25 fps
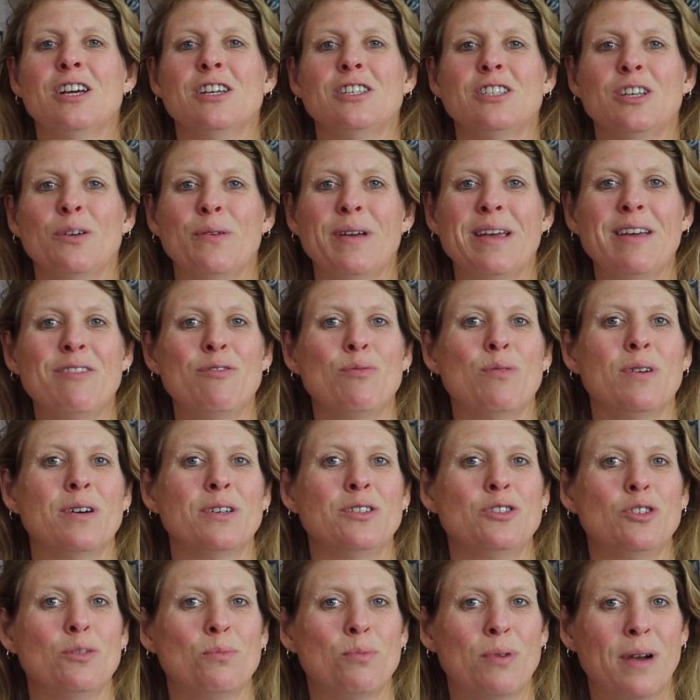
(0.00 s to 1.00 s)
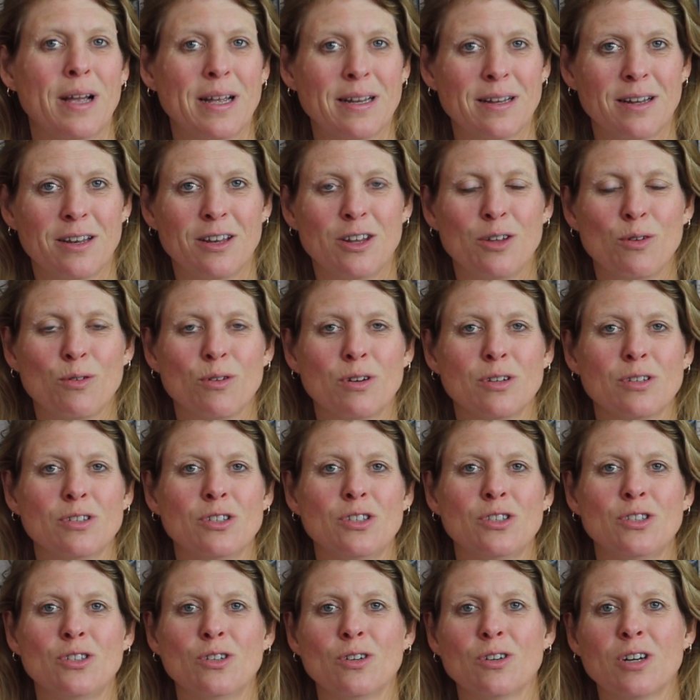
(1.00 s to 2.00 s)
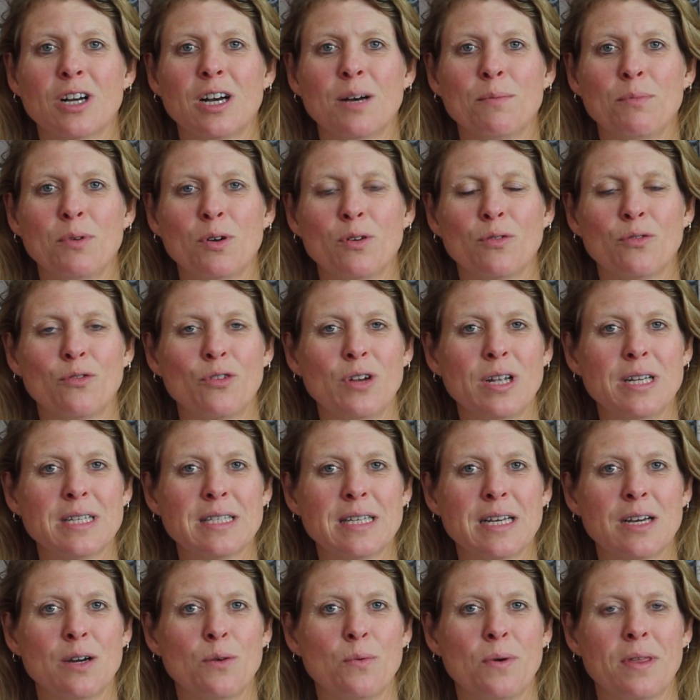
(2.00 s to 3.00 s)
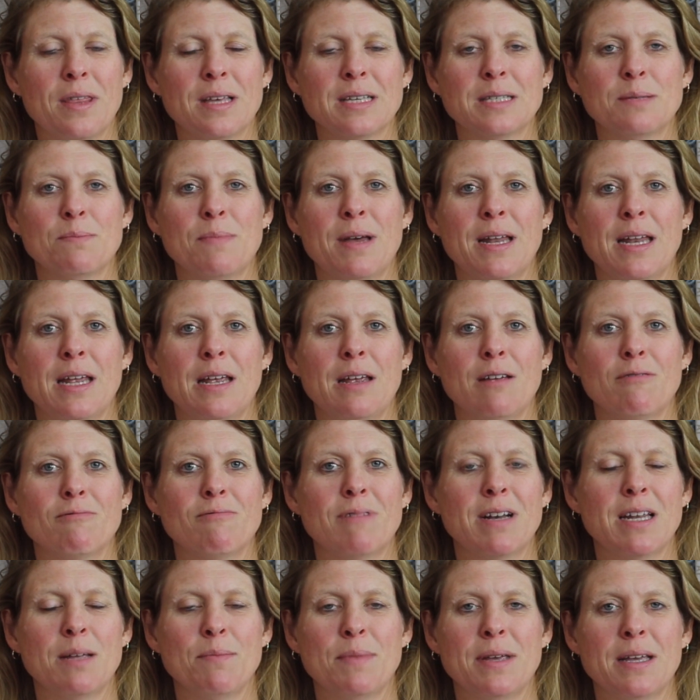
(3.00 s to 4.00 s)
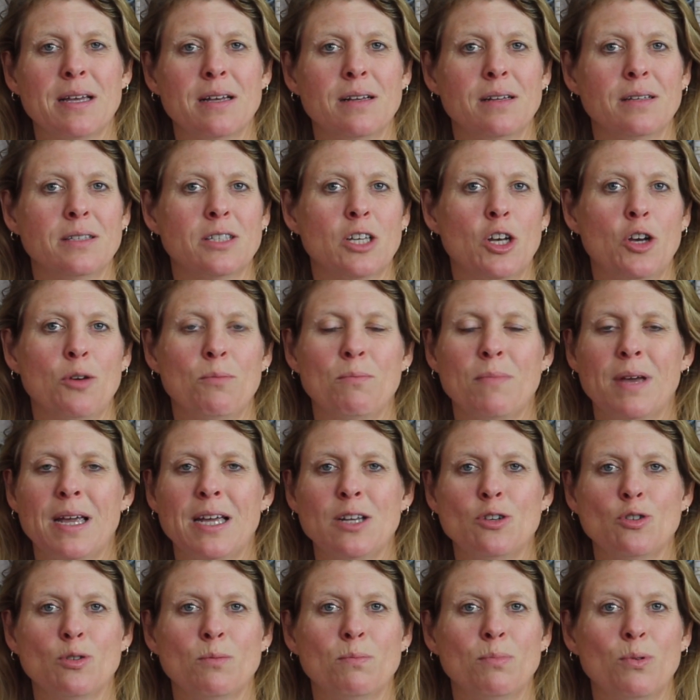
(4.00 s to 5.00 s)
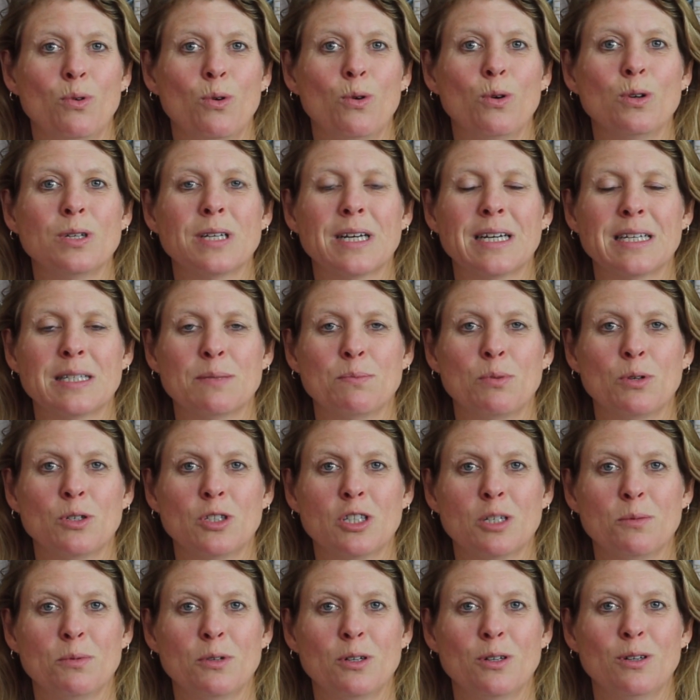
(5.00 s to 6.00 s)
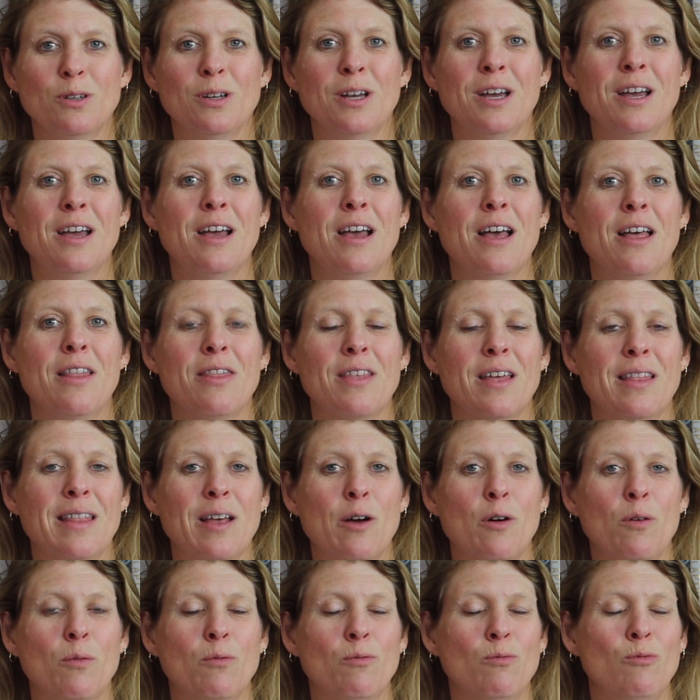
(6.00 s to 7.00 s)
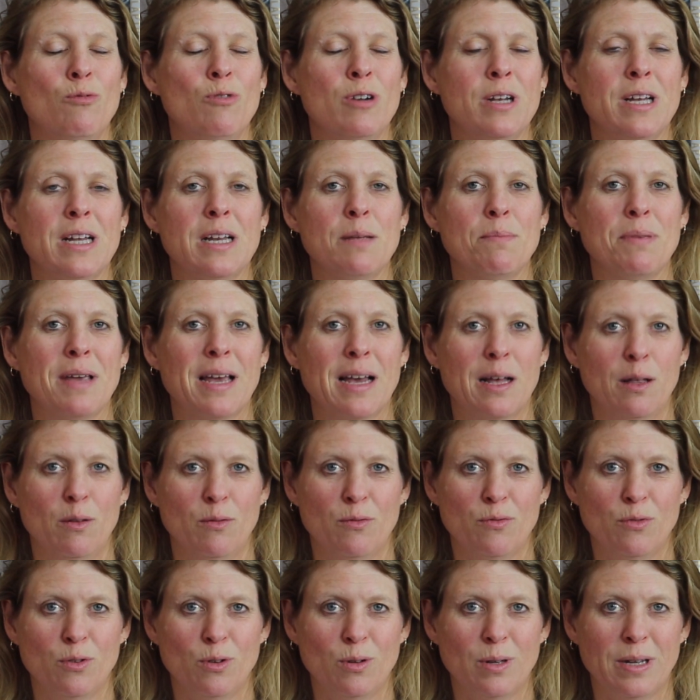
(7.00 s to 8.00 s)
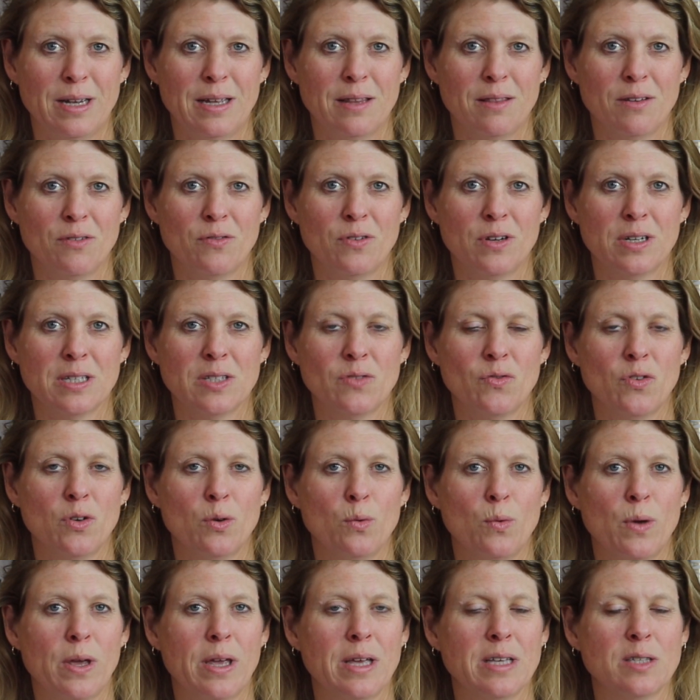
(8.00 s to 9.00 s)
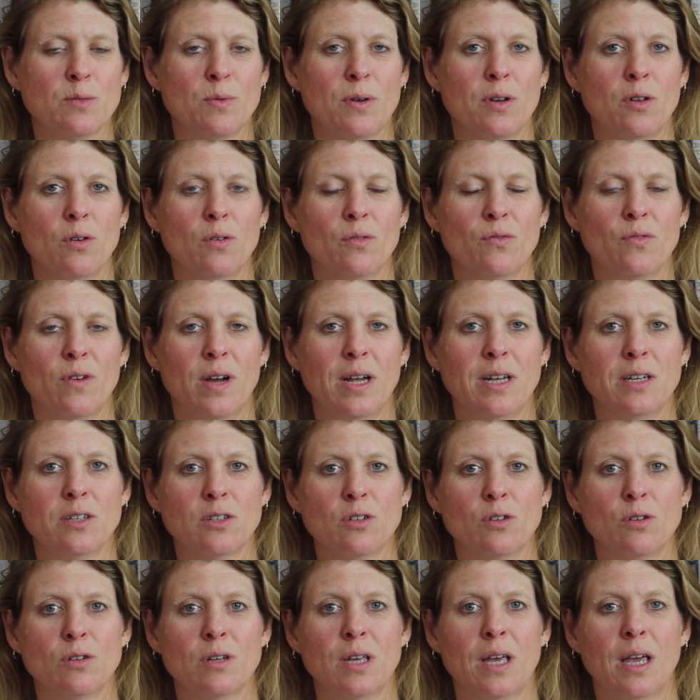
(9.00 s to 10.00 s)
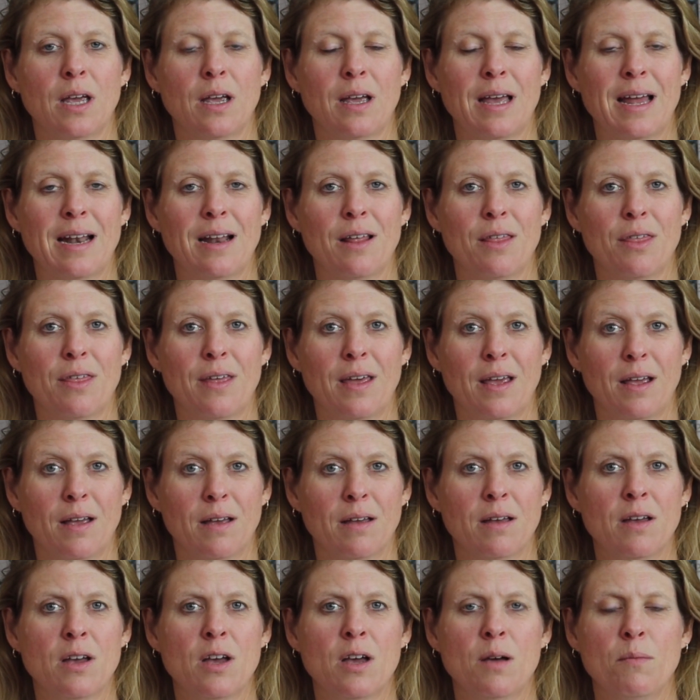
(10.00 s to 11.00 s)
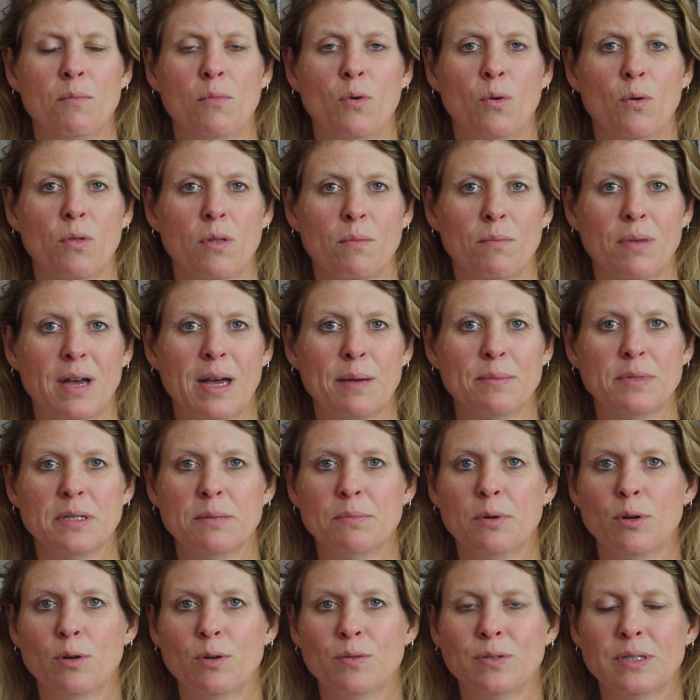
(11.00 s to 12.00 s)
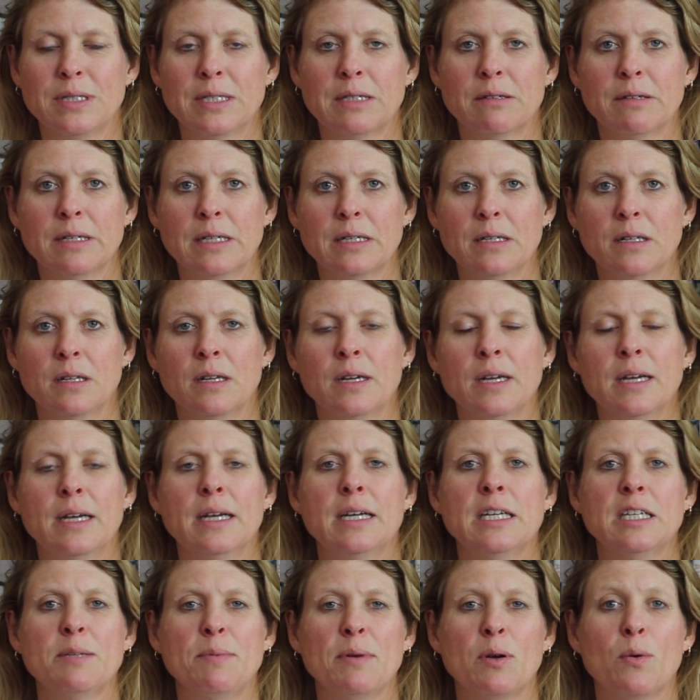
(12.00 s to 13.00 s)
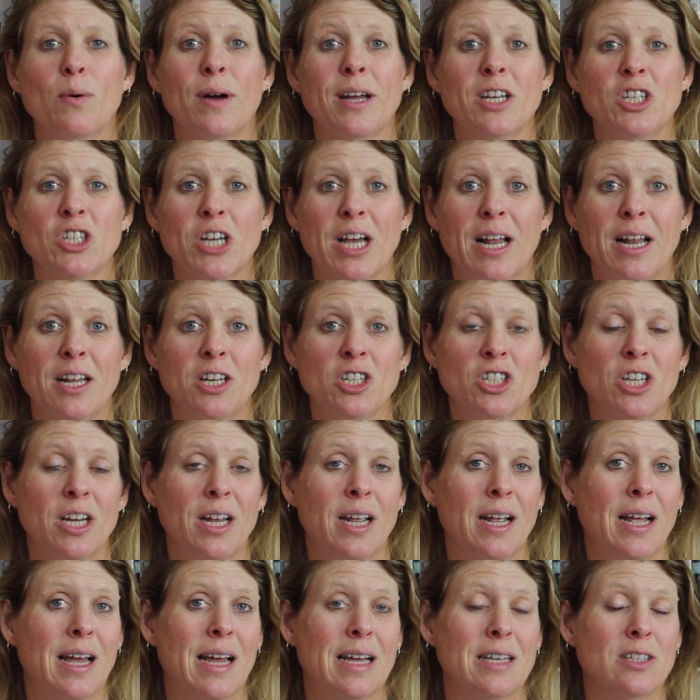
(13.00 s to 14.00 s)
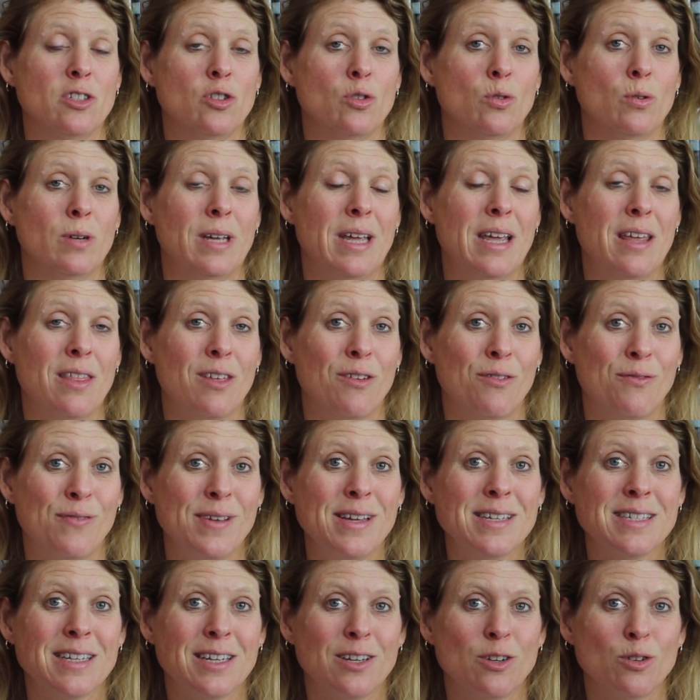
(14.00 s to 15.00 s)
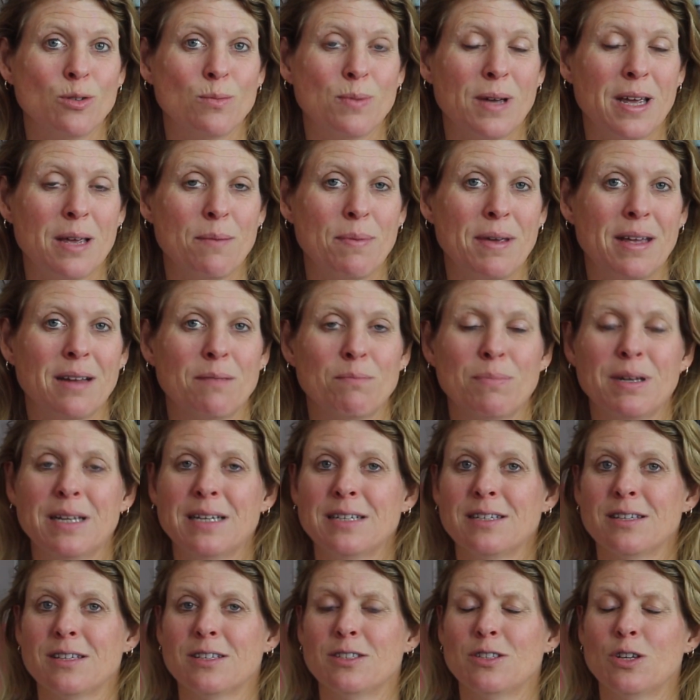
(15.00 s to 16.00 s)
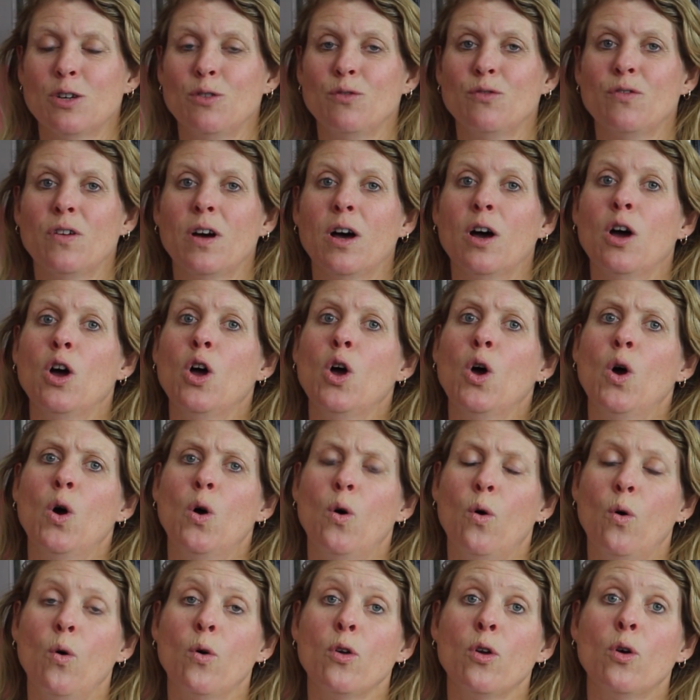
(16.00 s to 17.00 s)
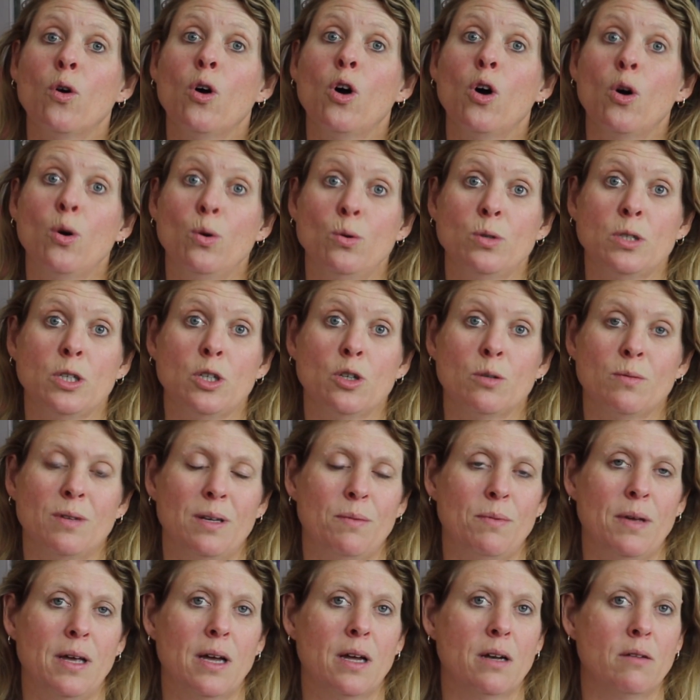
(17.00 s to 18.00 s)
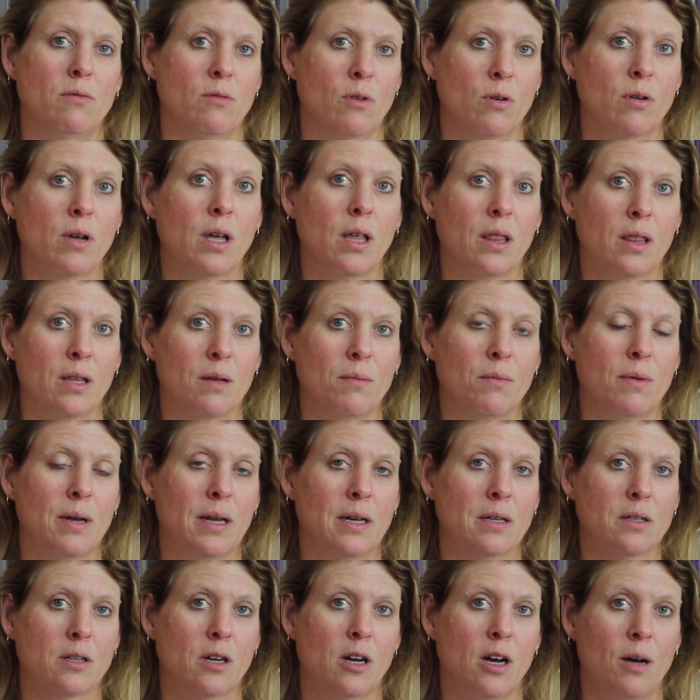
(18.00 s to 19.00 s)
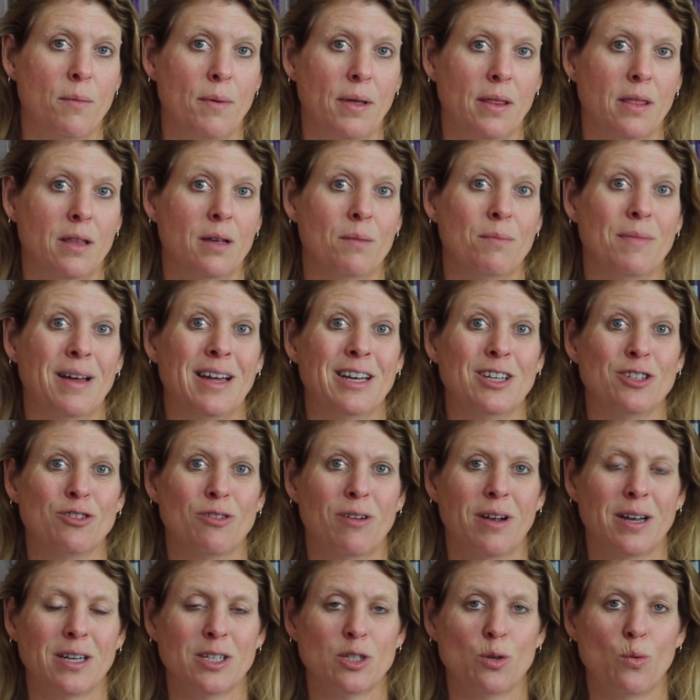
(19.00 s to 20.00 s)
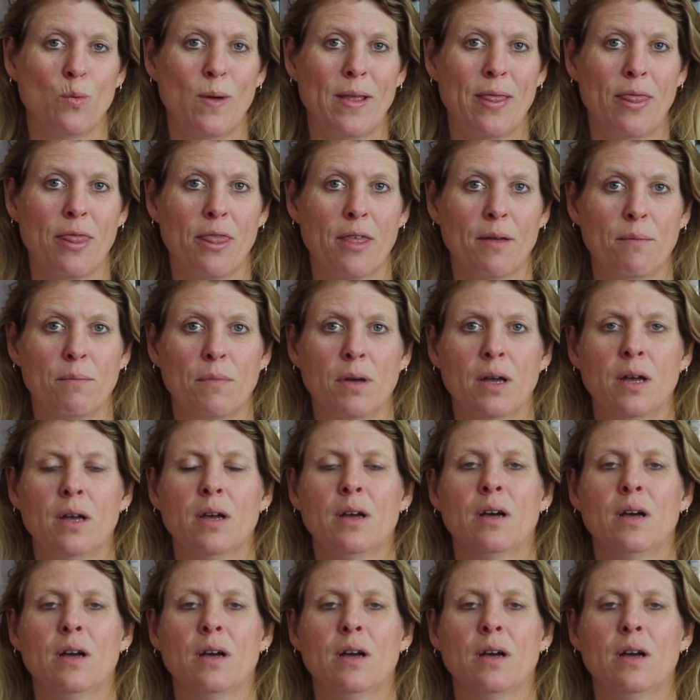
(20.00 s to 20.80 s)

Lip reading: So if whilst you're pregnant you can stock up your freezer with as many ready meals, homemade or bought, as possible, then that will really be helpful in the first few weeks when you'll find cooking anything more than perhaps a bowl of cereal to be quite challenging, as you're either feeding your baby and pinned to the sofa, or you're holding your baby and rocking them and calming them and trying to wind them.